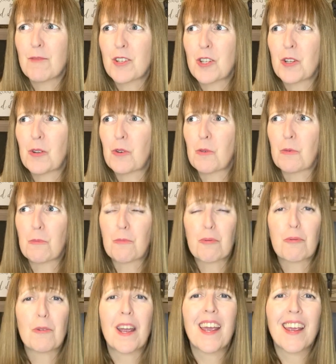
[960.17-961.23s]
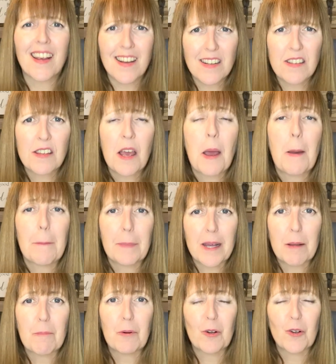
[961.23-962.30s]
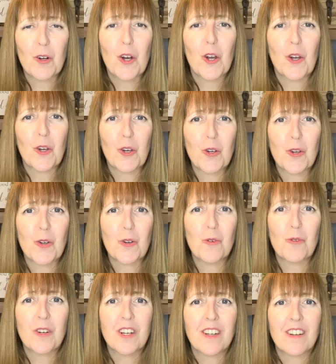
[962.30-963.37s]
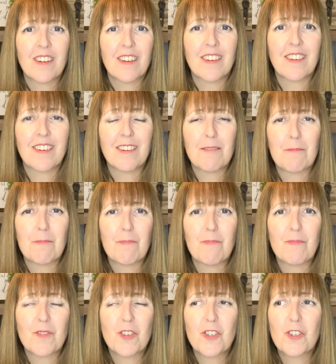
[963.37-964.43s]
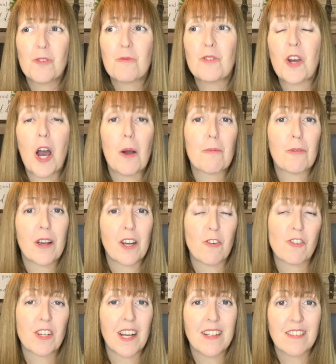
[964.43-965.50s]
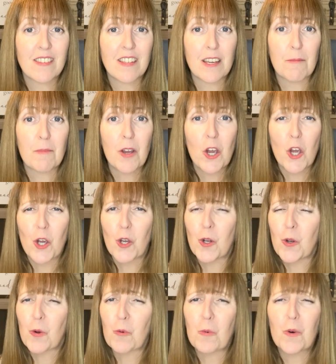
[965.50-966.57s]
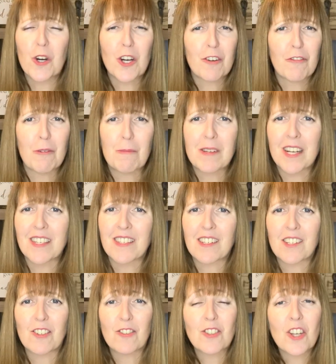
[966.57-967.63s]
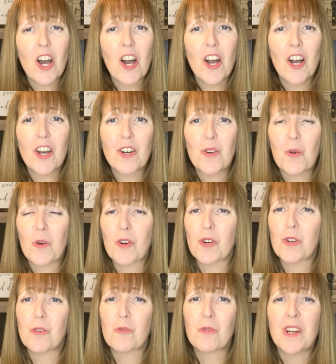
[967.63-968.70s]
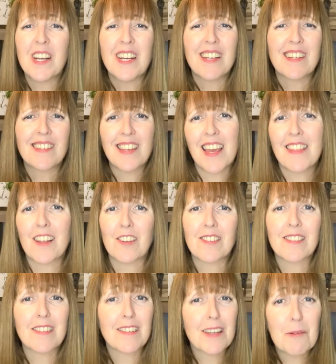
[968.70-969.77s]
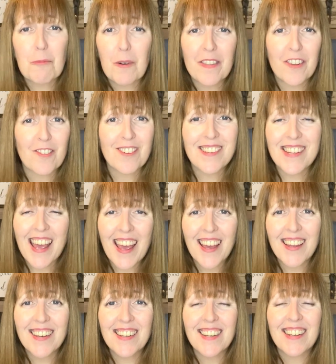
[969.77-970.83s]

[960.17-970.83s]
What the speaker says: to praise people who do not prioritize sleep, who work from dusk till dawn, or who say they'll sleep when they're dead.